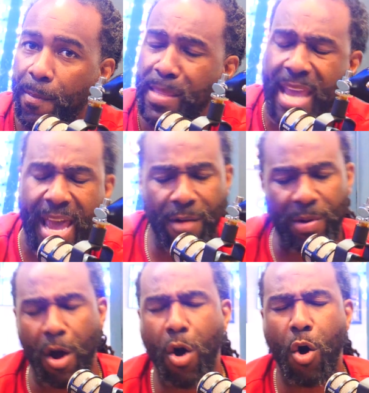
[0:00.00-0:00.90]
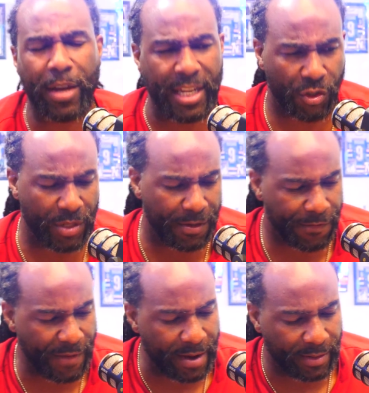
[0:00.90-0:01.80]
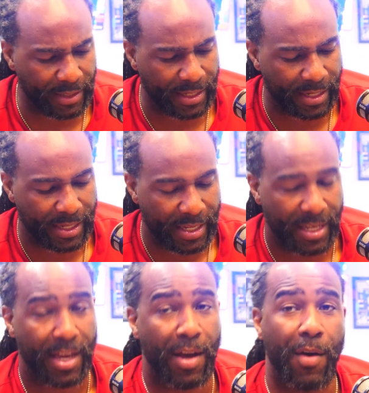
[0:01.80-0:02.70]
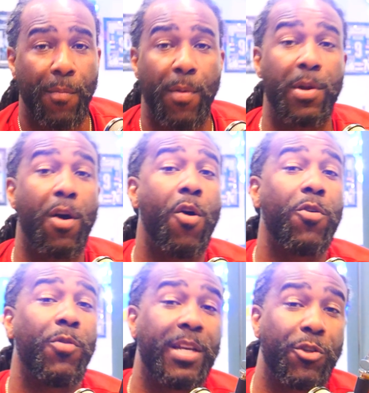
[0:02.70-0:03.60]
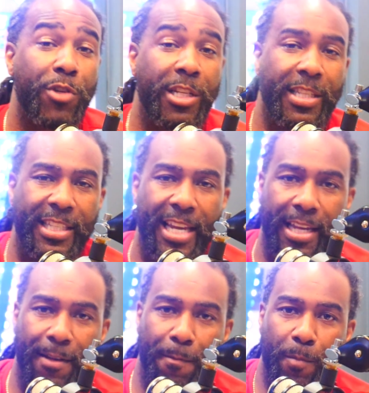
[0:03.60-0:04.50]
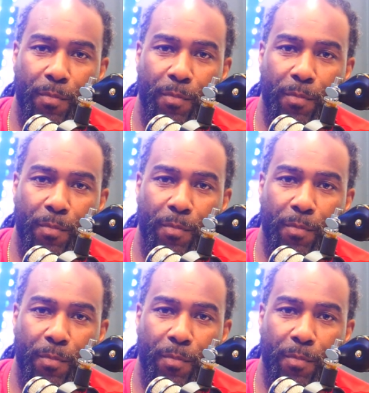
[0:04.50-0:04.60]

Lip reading: Yeah, we all get treated fairly, but we all don't get treated the same.